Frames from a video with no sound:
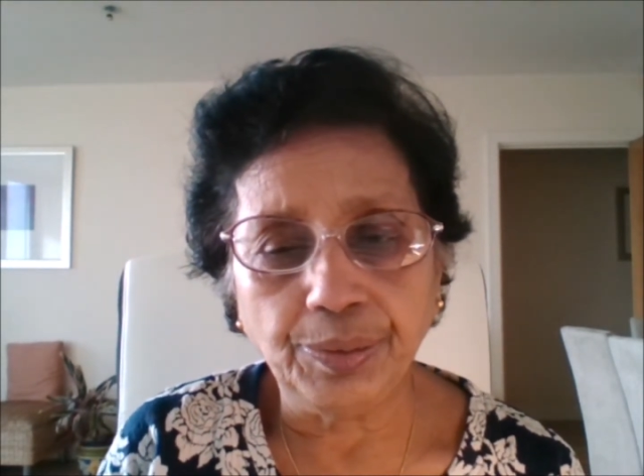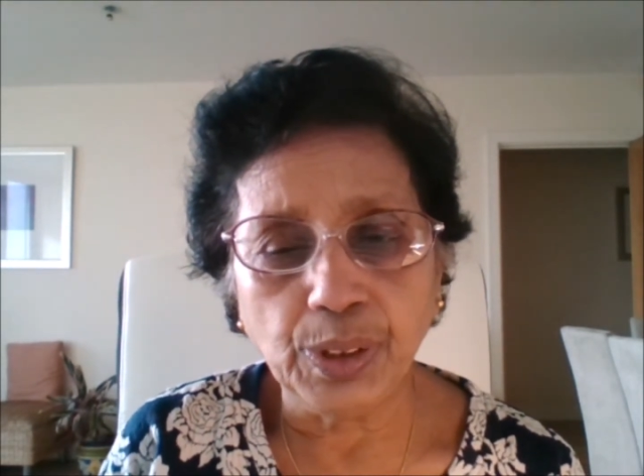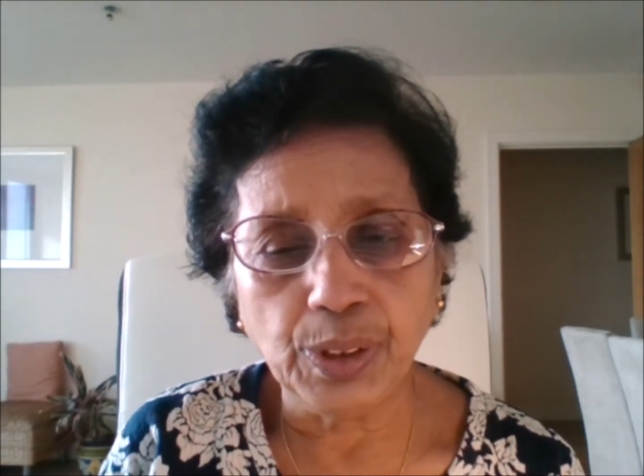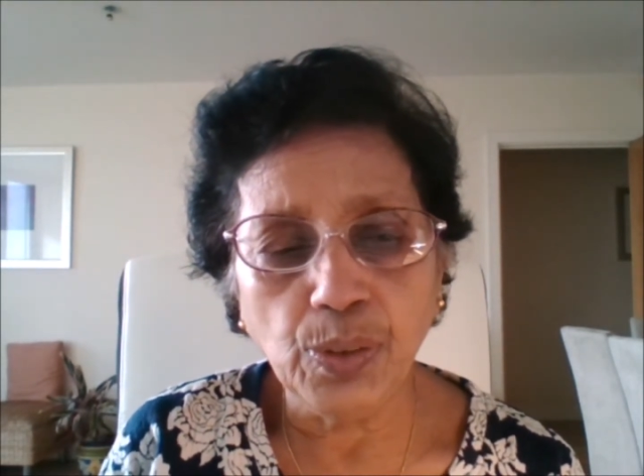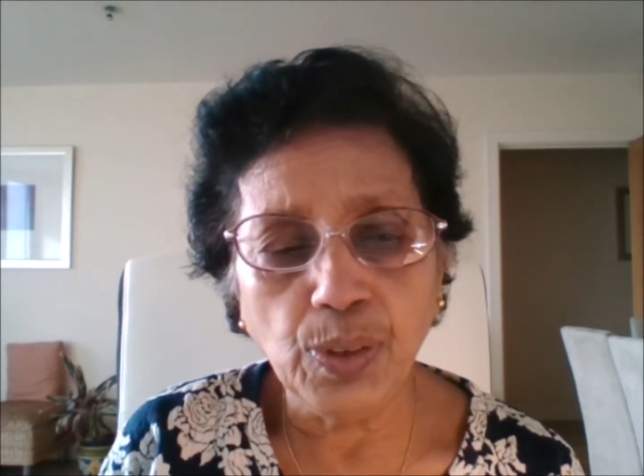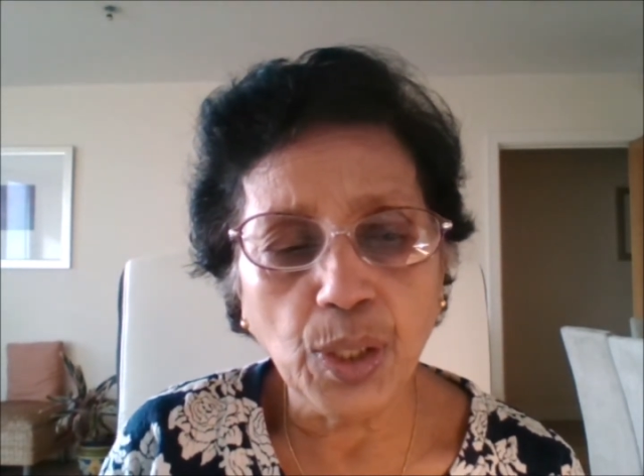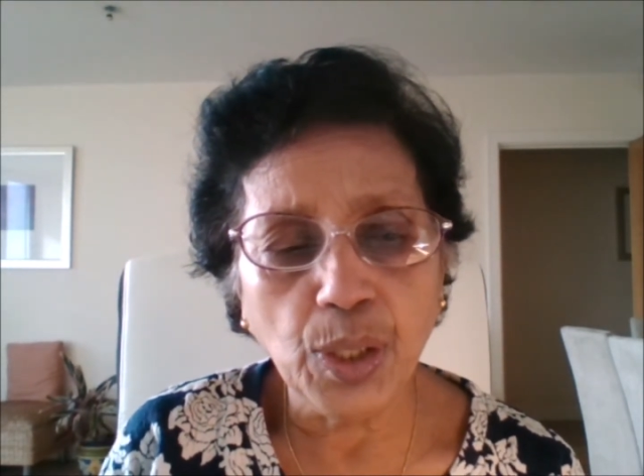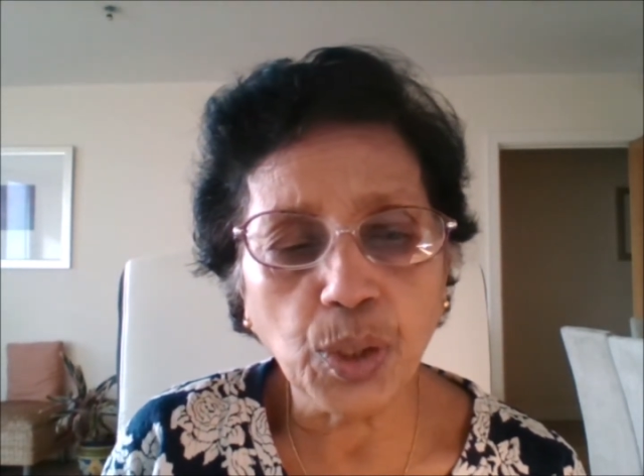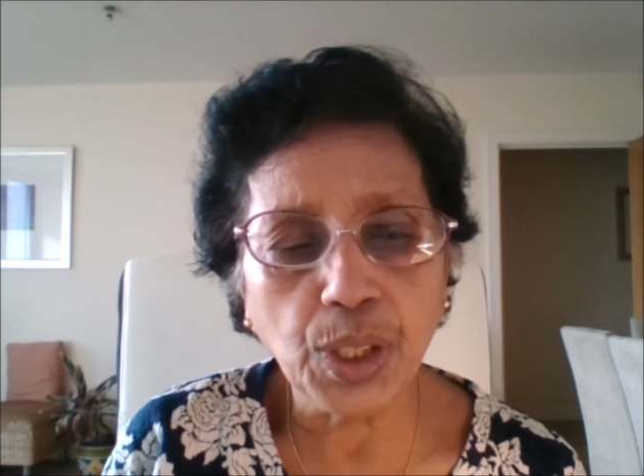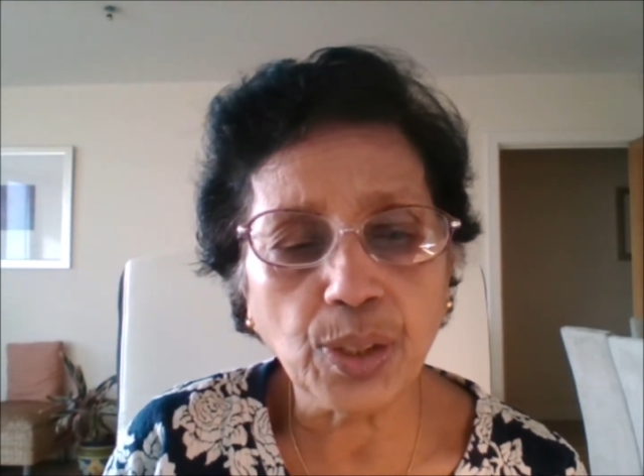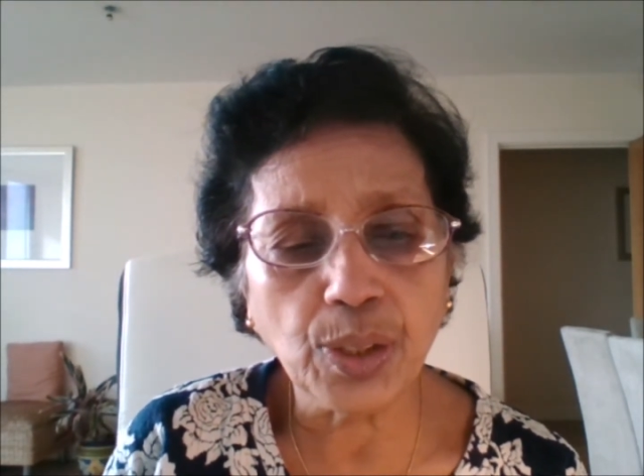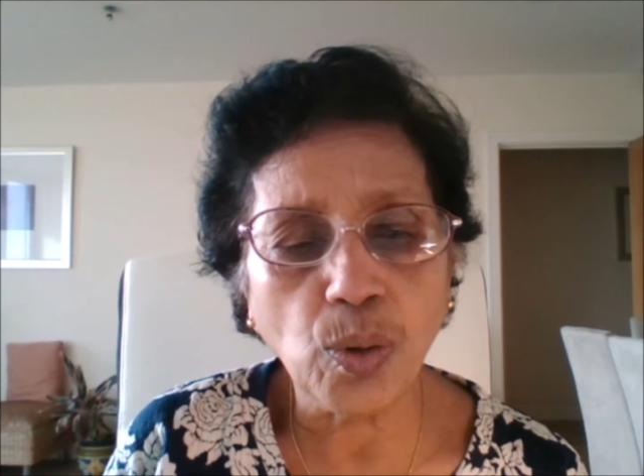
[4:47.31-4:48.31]
You will
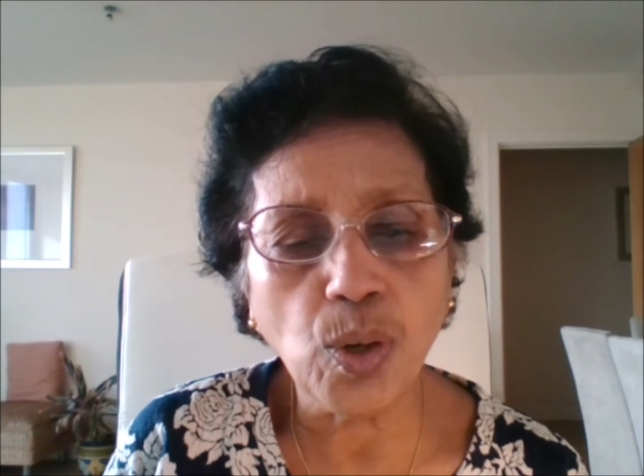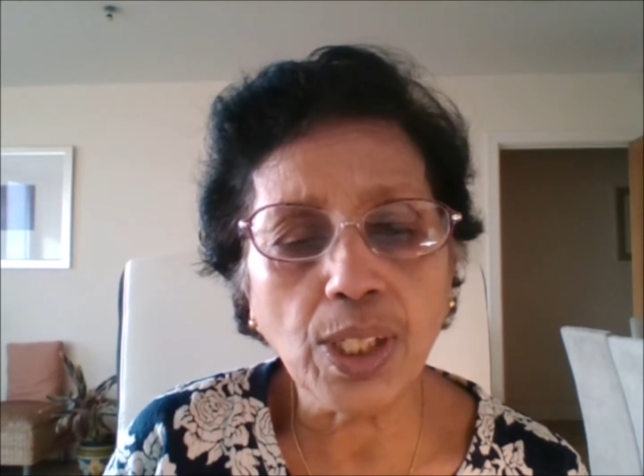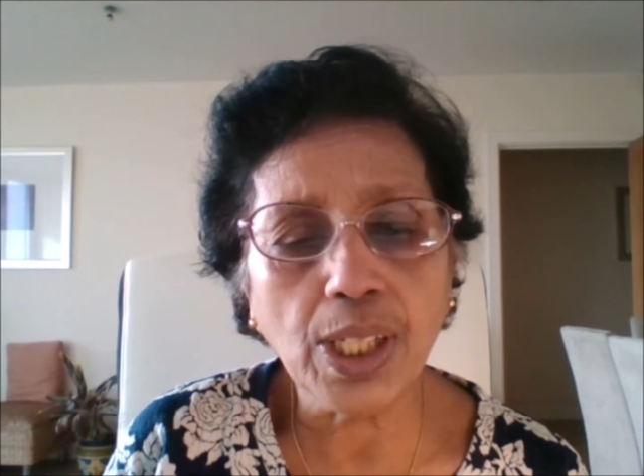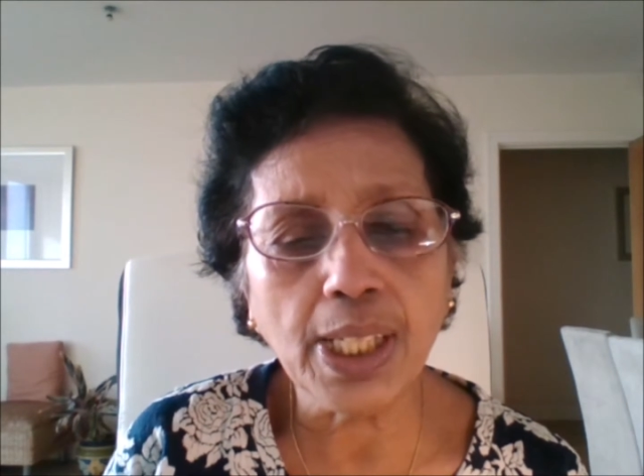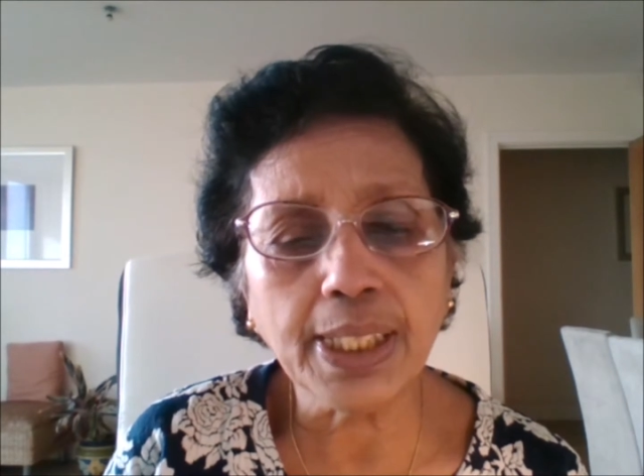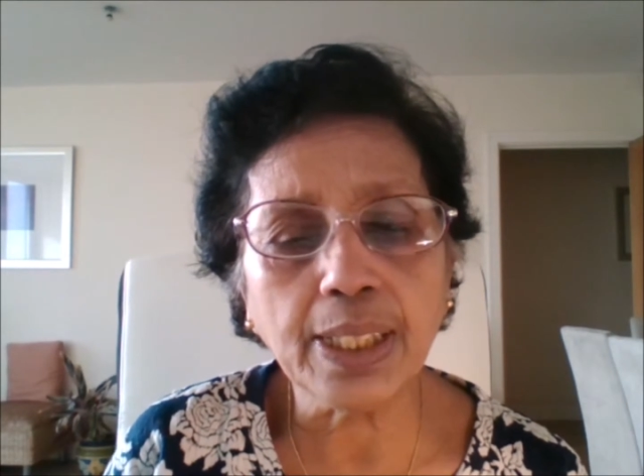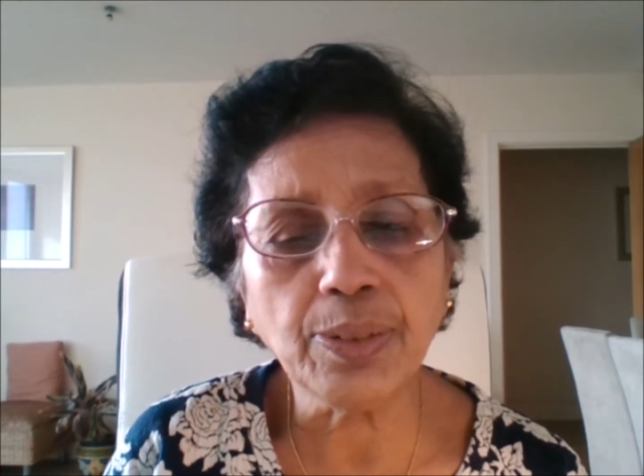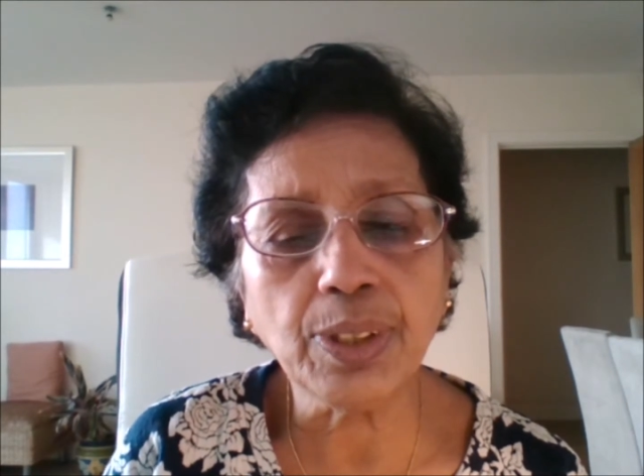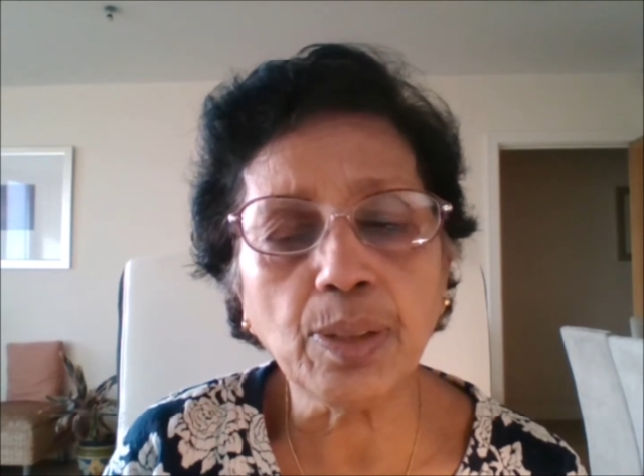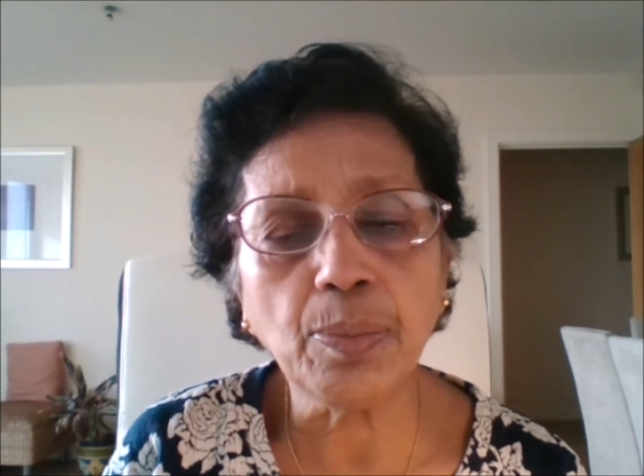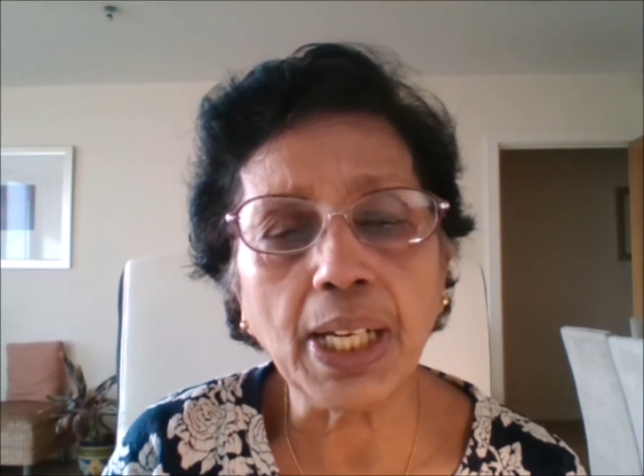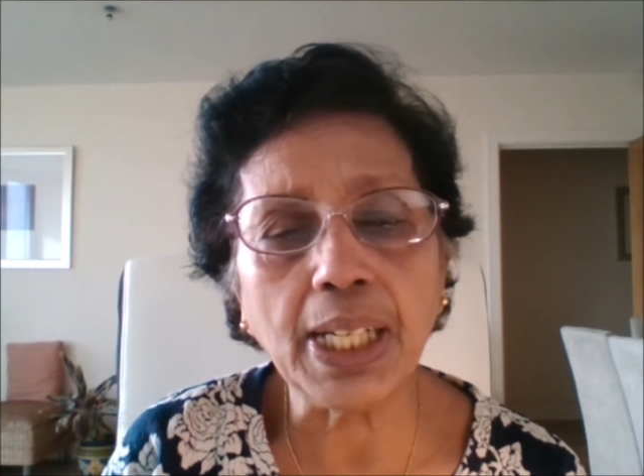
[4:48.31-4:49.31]
notice all the items in
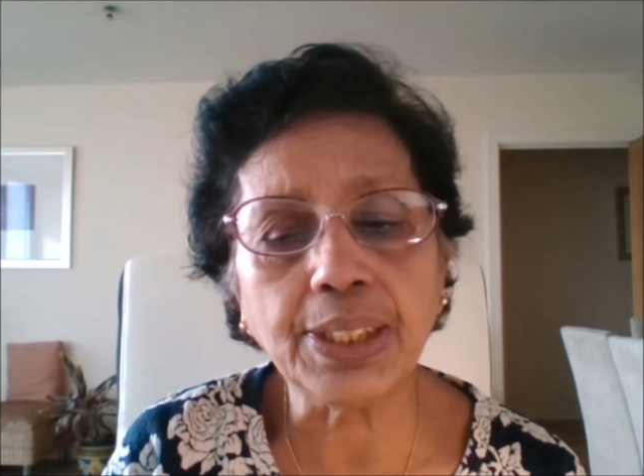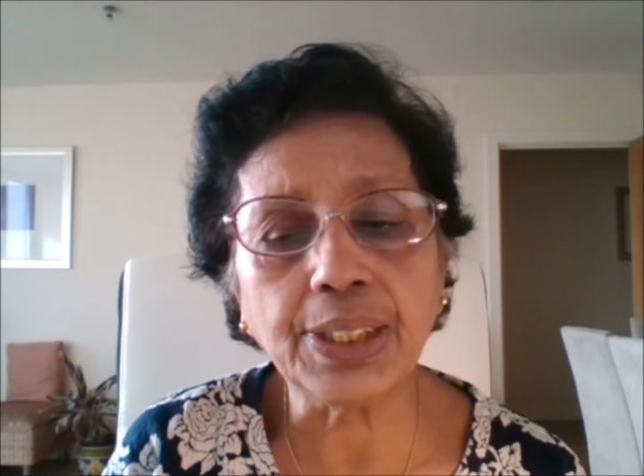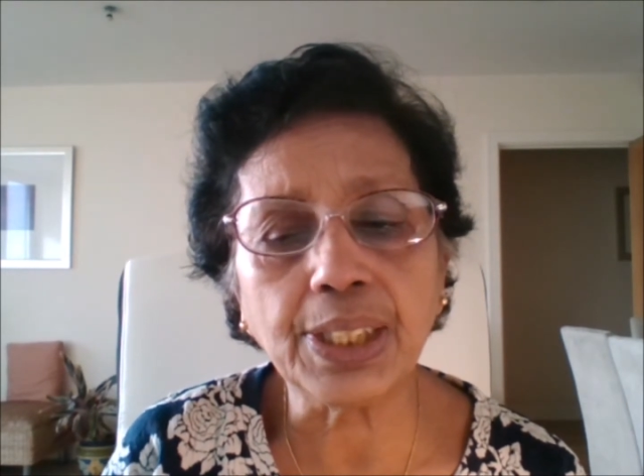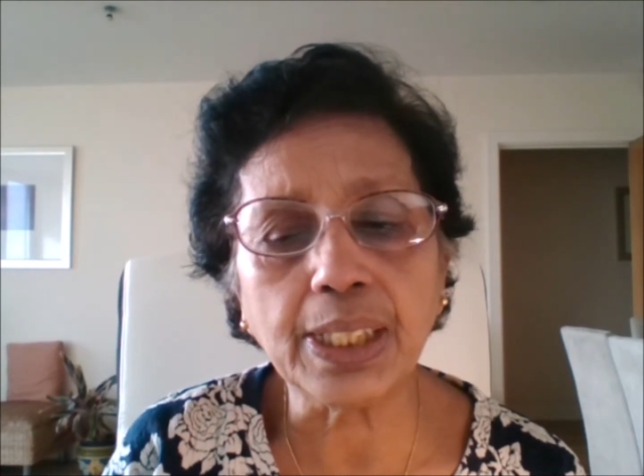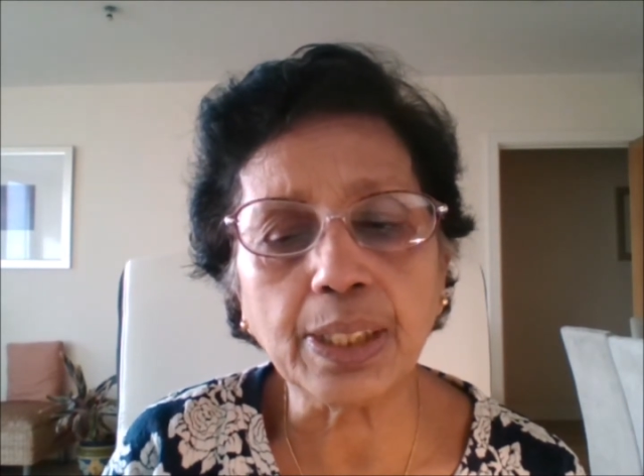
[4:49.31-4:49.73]
the balance sheet